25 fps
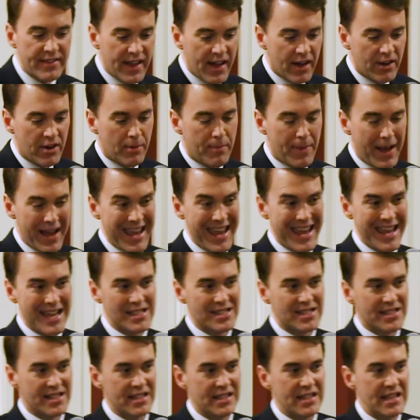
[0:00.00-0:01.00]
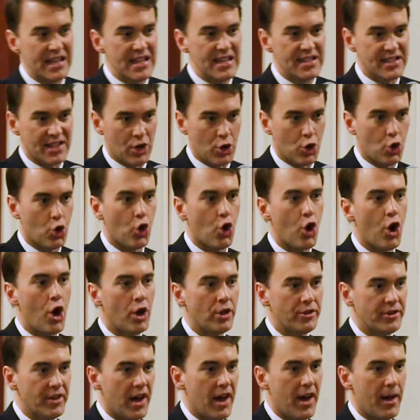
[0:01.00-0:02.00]
down on my hands and knees and
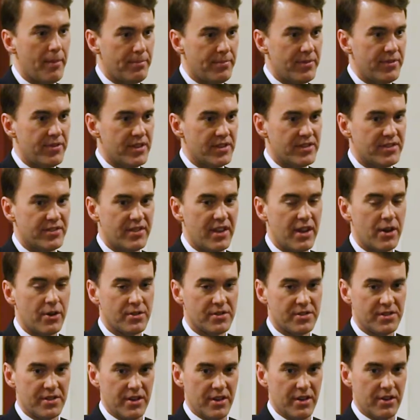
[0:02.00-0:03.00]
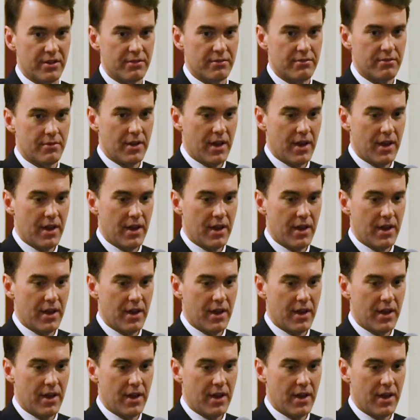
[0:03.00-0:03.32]
crawled up the stairs here.